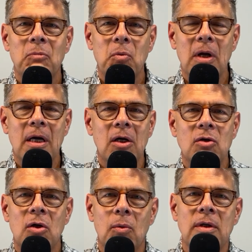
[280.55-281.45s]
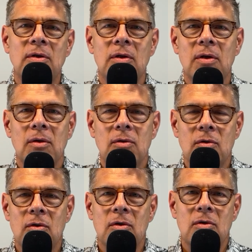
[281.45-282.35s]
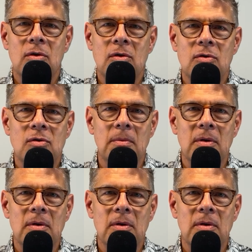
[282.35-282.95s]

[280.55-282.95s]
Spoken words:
We're not going to go into some